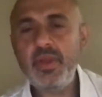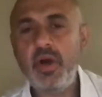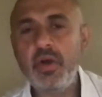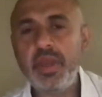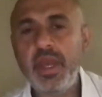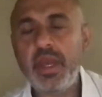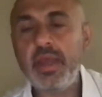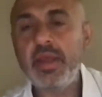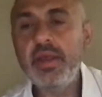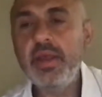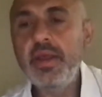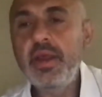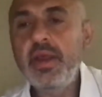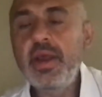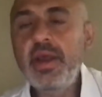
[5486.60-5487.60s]
Okay,
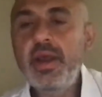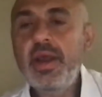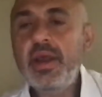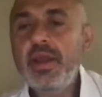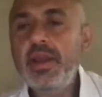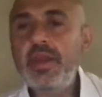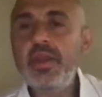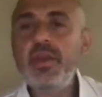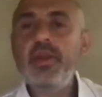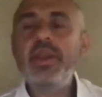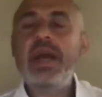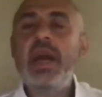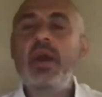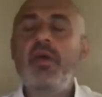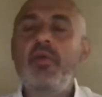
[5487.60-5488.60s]

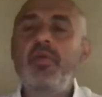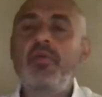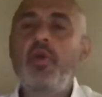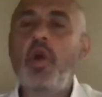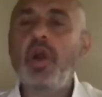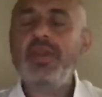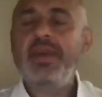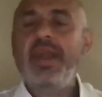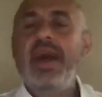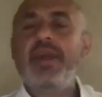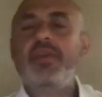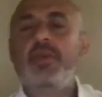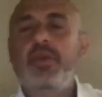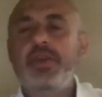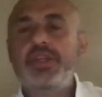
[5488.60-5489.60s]
now
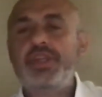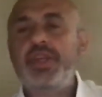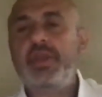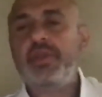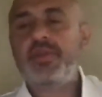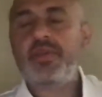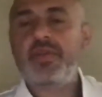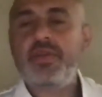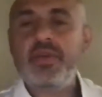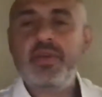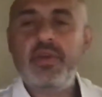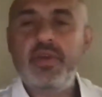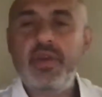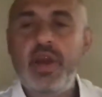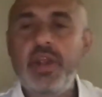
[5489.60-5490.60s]
Orthodox Christians,
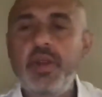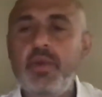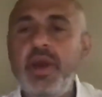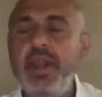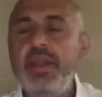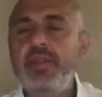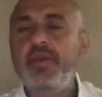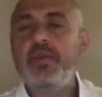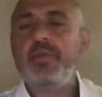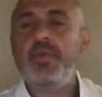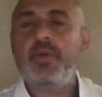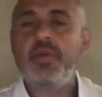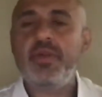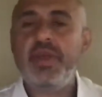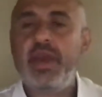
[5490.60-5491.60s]
are you ready
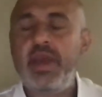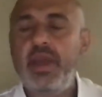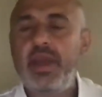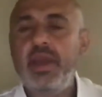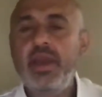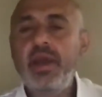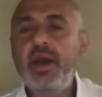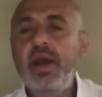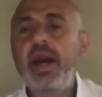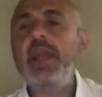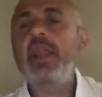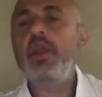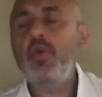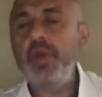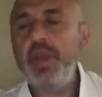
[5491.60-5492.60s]
to say
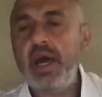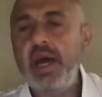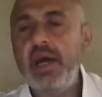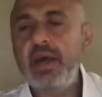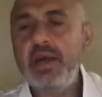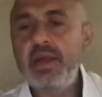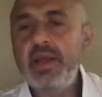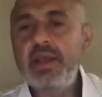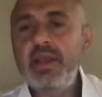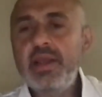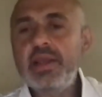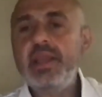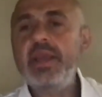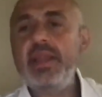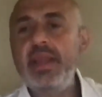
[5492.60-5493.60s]
hallelujah,
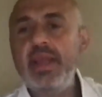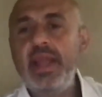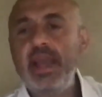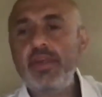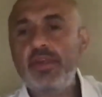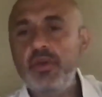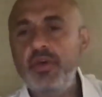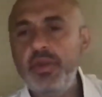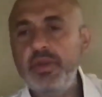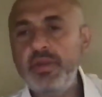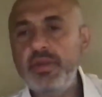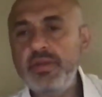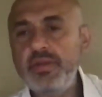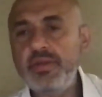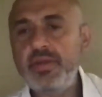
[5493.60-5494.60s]
Kiri Eleison?
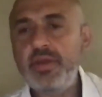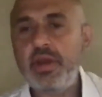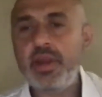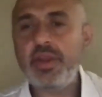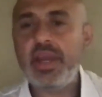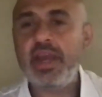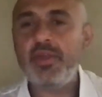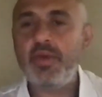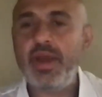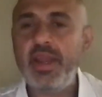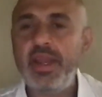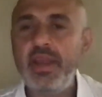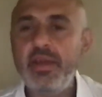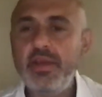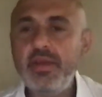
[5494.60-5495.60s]
Are you guys
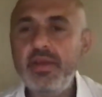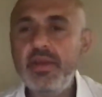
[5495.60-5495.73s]
ready?